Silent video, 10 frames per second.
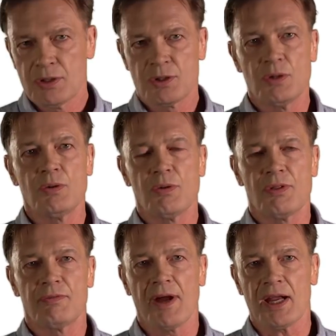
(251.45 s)
to
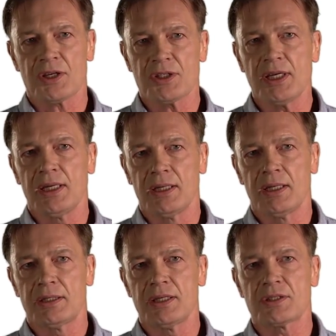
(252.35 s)
the vaccine,
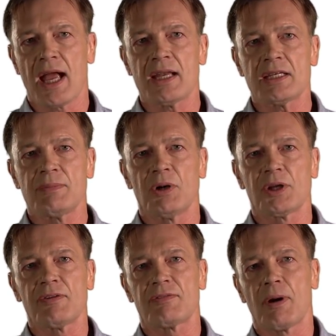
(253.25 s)
it is
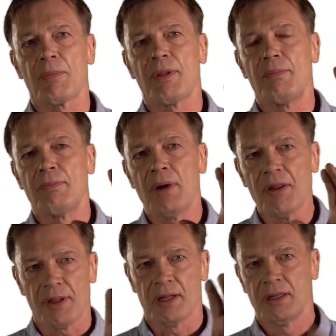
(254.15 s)
antibody from the
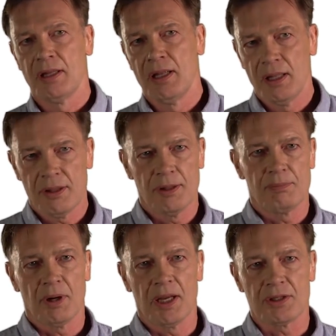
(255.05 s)
mother that
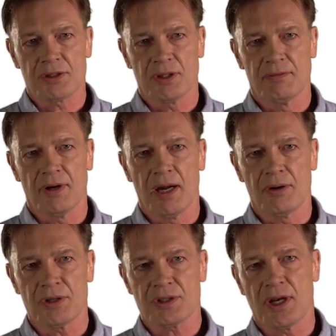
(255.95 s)
binds to the
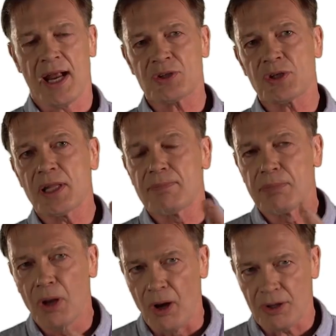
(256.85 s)
virus and actually
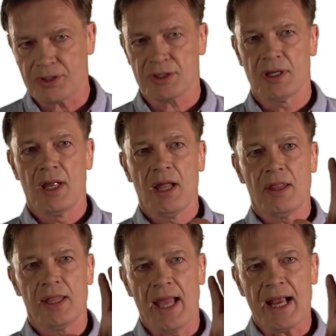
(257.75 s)
blocks
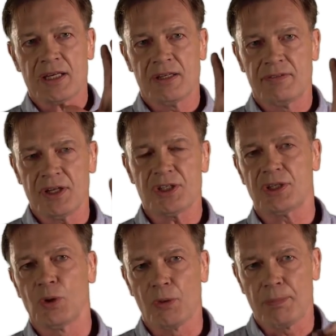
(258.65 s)
the
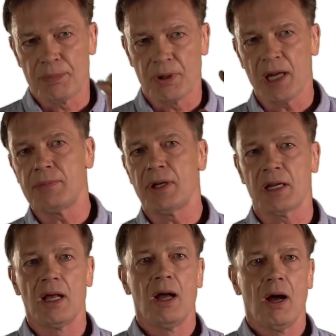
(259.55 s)
activation or the
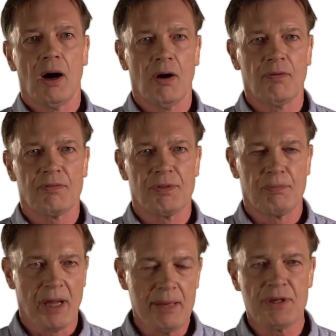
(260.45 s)
priming of the
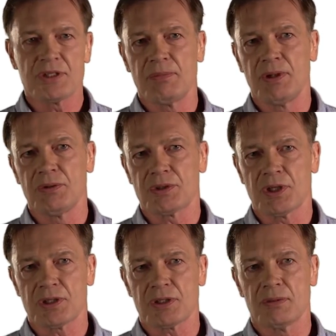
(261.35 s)
baby's immune
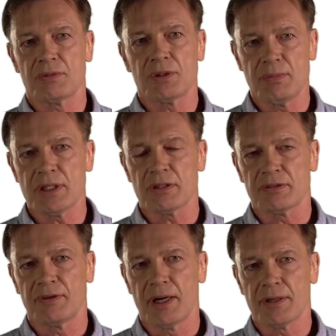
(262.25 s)
system to measles
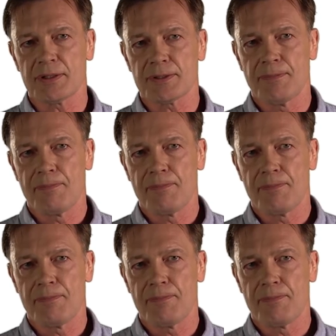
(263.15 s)
virus.